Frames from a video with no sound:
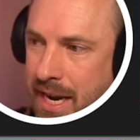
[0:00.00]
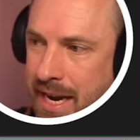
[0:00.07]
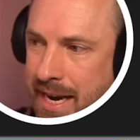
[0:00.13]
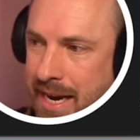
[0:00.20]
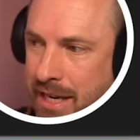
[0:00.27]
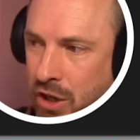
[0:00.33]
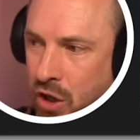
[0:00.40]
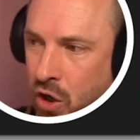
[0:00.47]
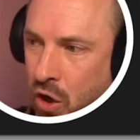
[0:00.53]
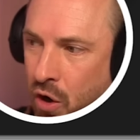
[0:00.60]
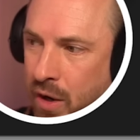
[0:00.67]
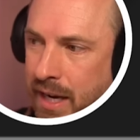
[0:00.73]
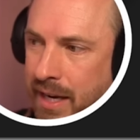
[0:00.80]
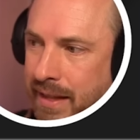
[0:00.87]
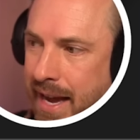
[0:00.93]
It is
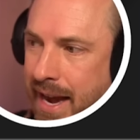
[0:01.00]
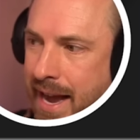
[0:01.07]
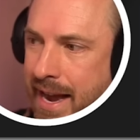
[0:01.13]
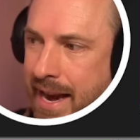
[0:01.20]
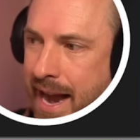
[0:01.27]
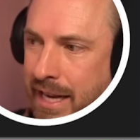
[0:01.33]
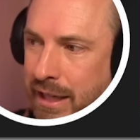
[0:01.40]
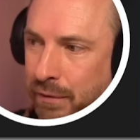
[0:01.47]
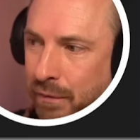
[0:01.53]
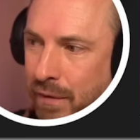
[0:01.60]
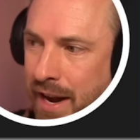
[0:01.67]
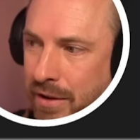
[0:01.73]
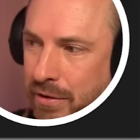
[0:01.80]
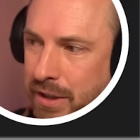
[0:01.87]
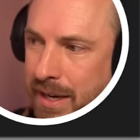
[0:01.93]
looking there. It has
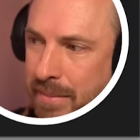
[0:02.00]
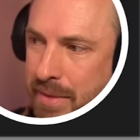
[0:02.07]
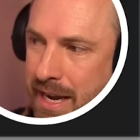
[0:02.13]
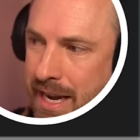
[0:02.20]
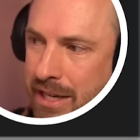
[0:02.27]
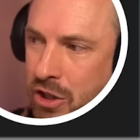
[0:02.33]
found something.